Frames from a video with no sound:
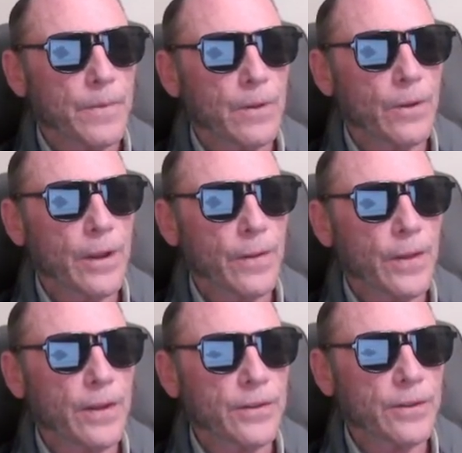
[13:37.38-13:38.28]
Look at
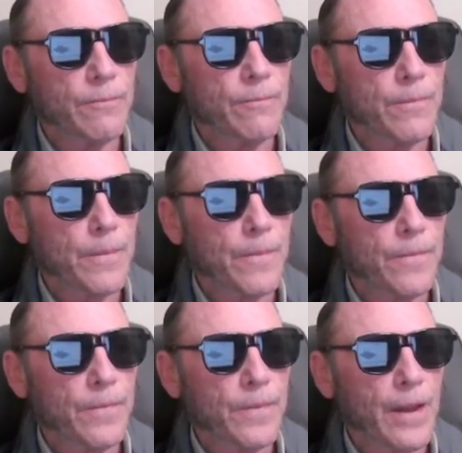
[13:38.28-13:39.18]
this,
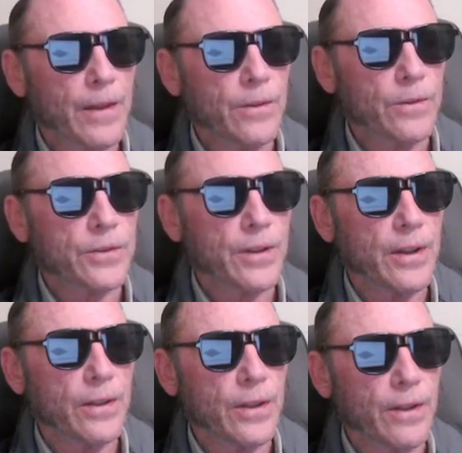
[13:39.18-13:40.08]
and you
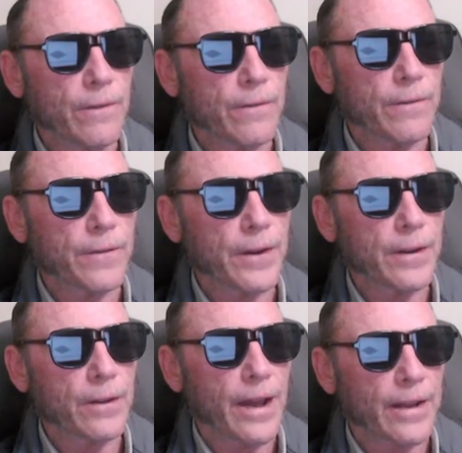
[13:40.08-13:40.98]
see the
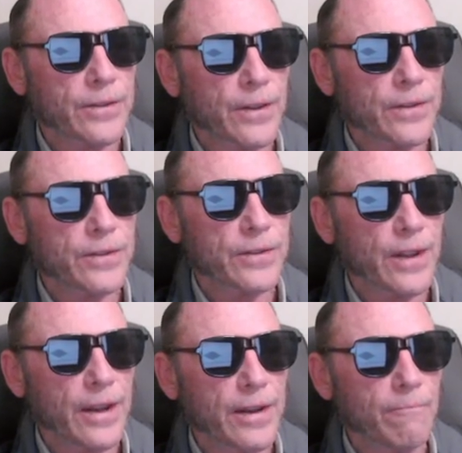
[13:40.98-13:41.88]
vertical axis,
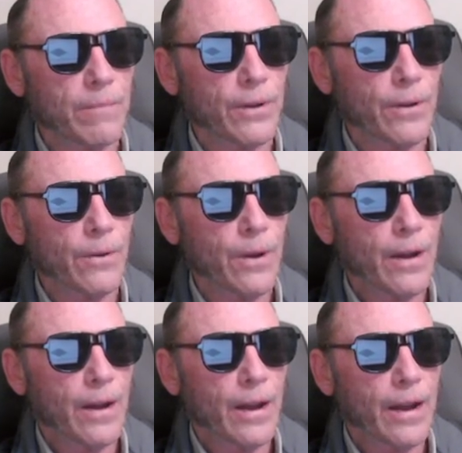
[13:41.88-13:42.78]
Z in blue,
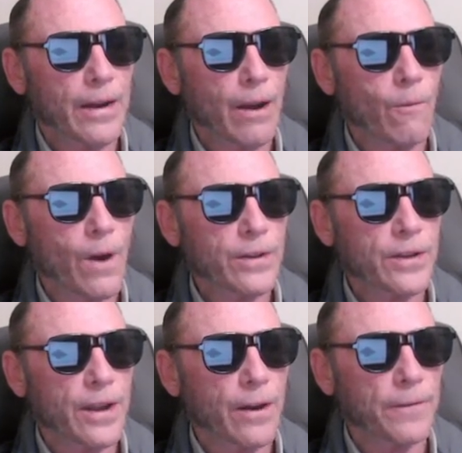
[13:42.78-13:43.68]
and now
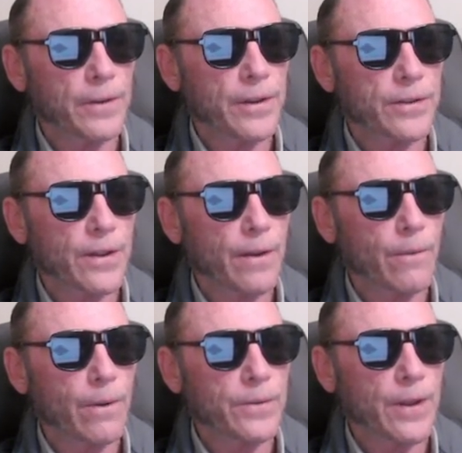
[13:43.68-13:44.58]
watch carefully as I
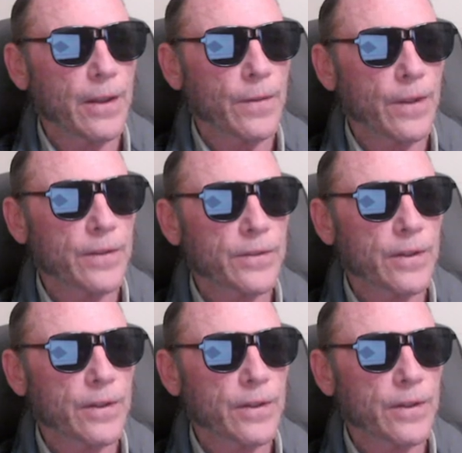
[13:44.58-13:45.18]
rotate this.